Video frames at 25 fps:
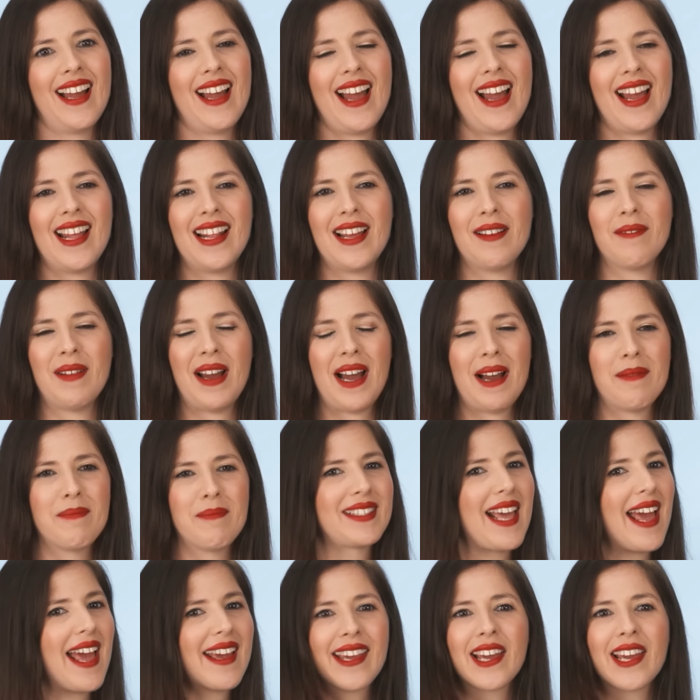And I'm
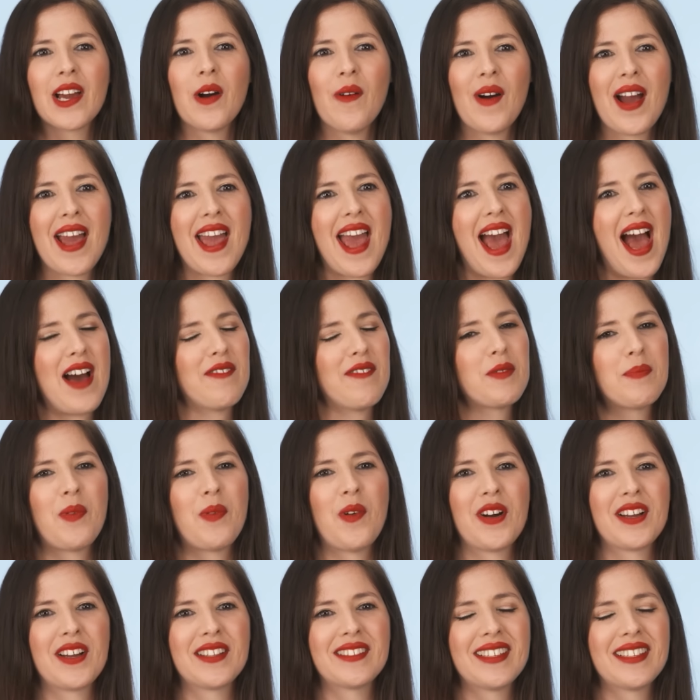taking away half a
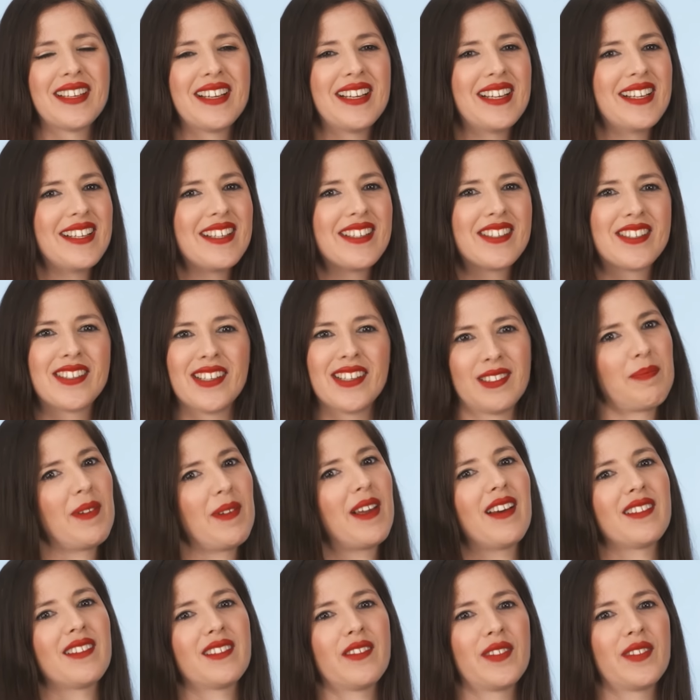point just
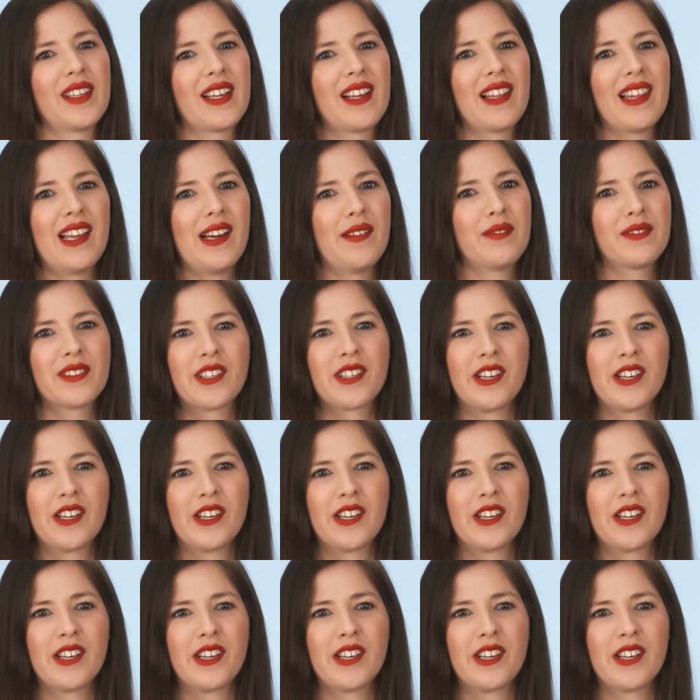because of the gloves,